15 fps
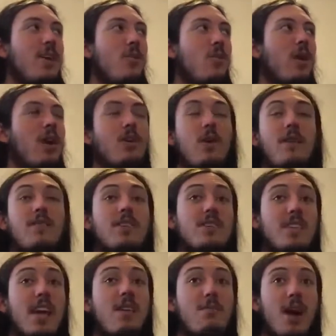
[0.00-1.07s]
where you have the
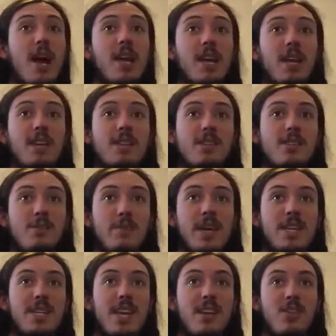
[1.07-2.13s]
same audience of the
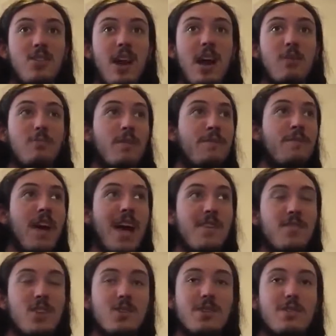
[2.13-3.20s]
Ben 10 crowd, but
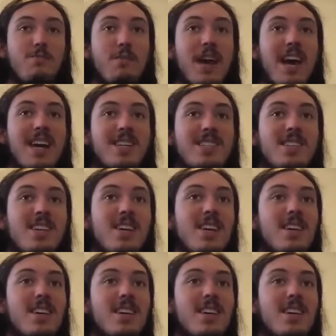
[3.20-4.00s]
5 years have passed.